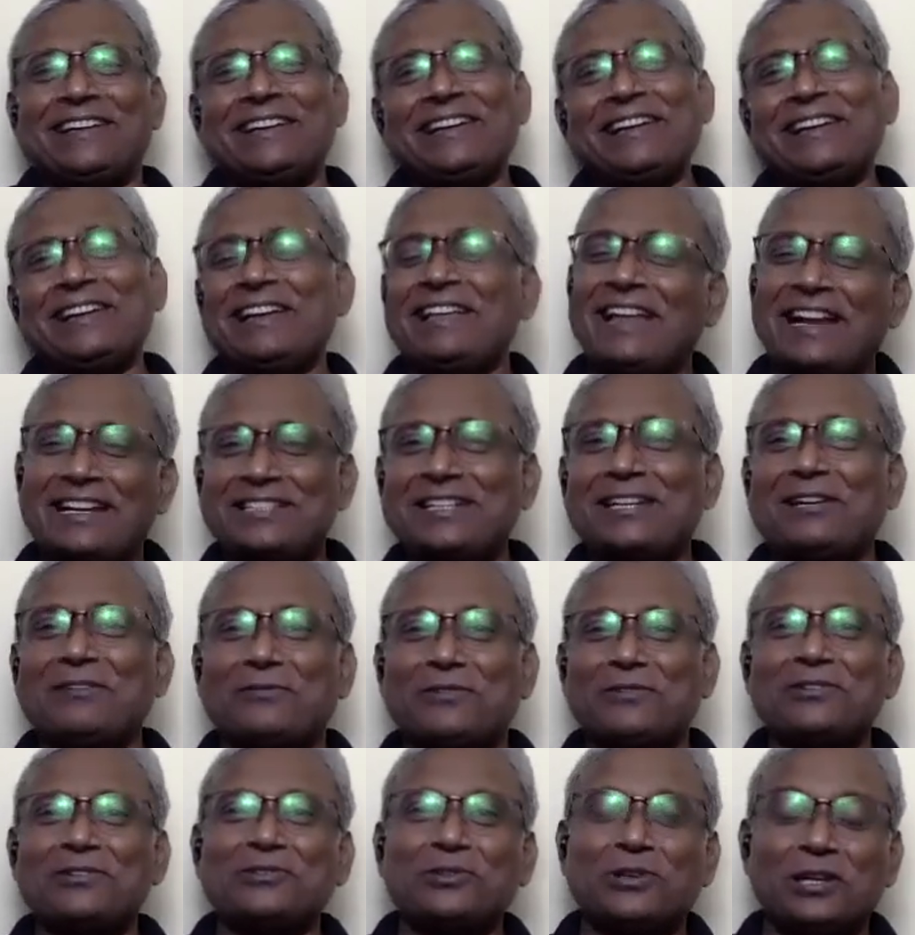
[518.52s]
that's a
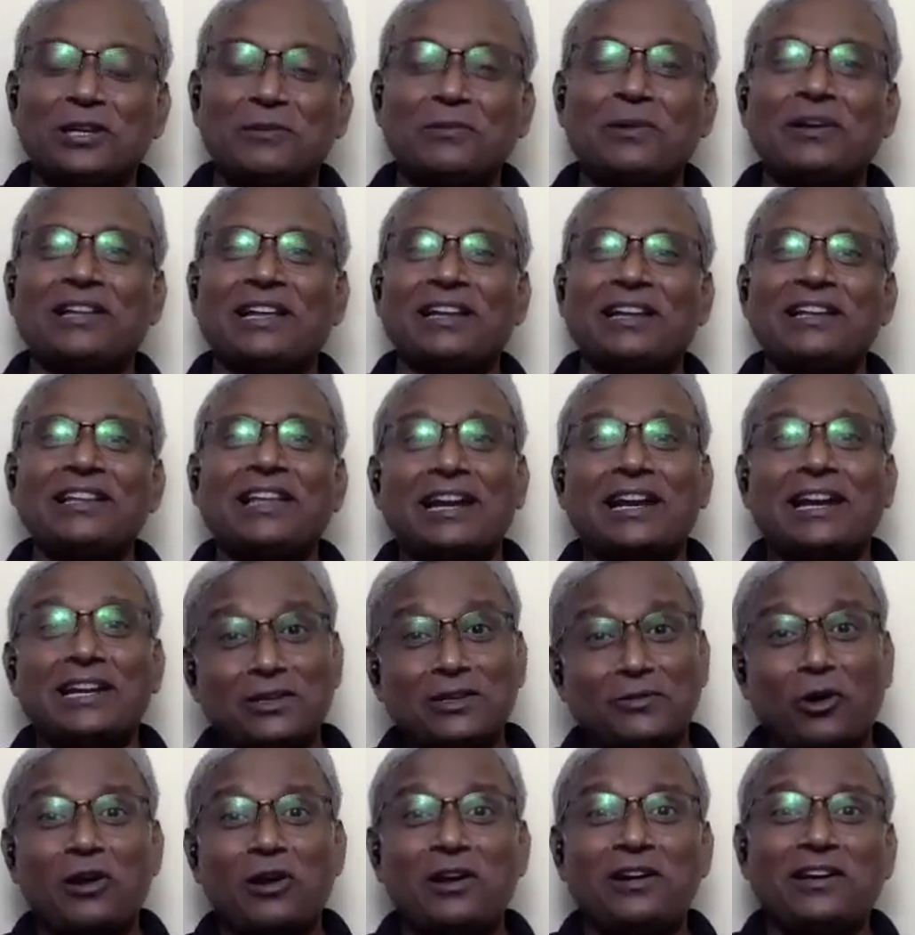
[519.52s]
different story. But then that is a
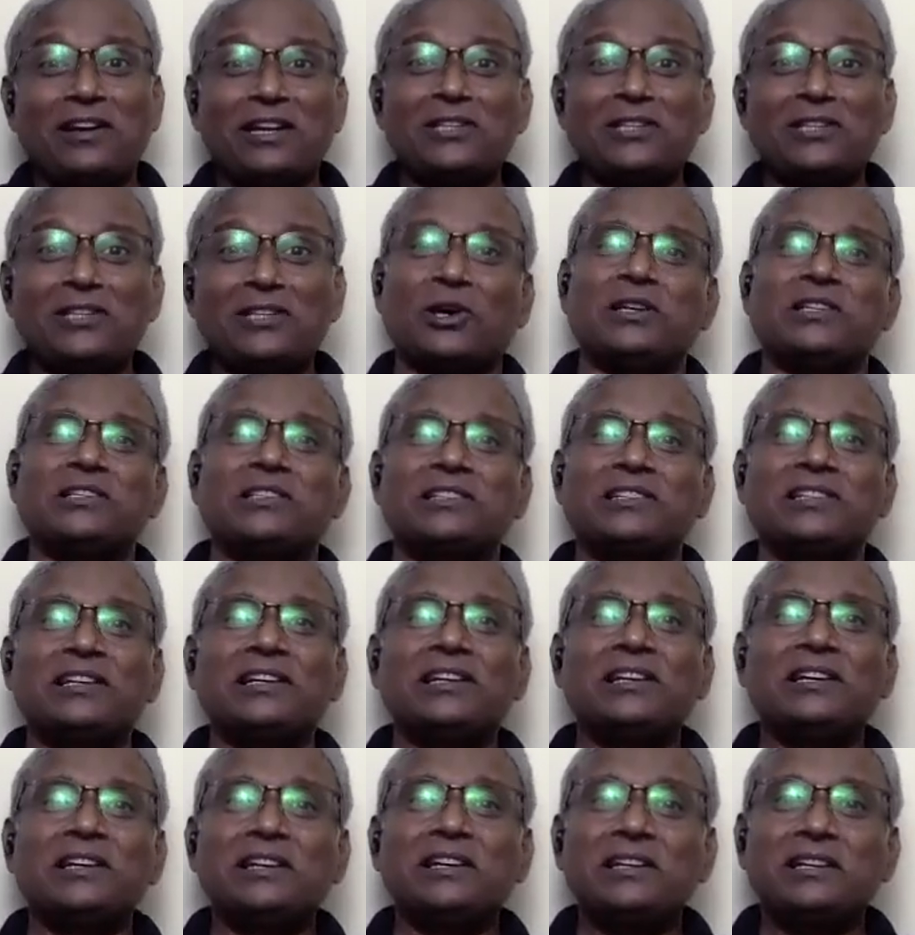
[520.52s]
voluntary choice.
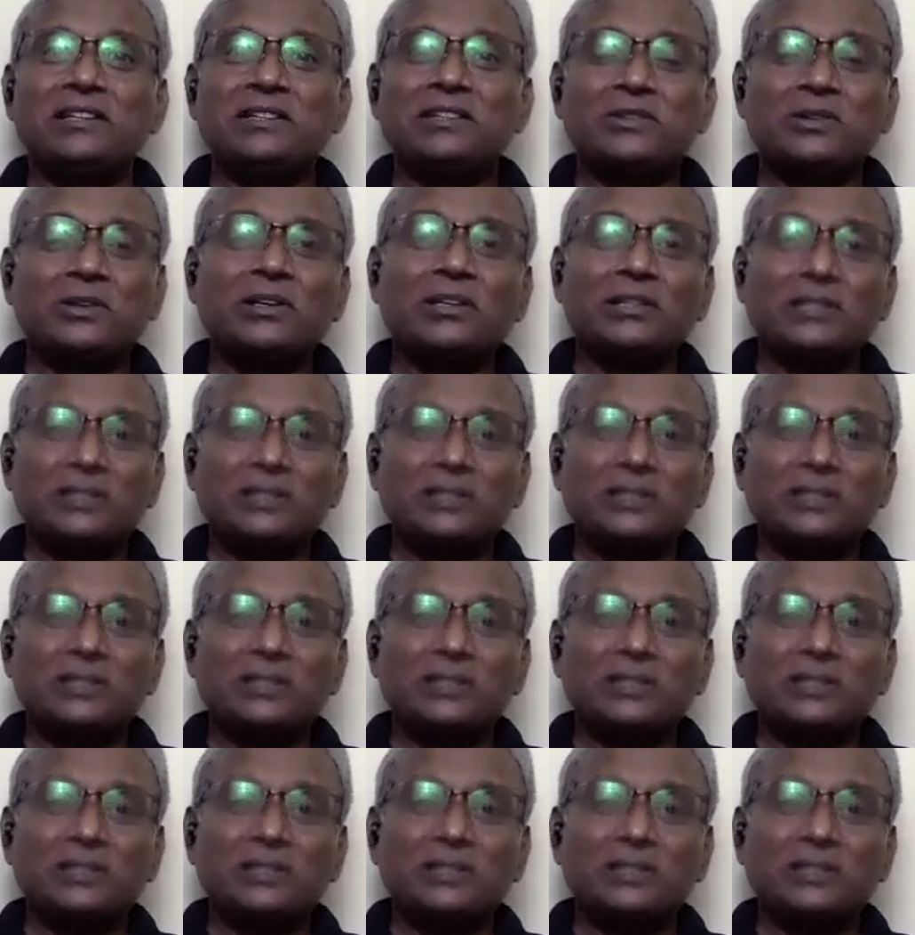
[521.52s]
So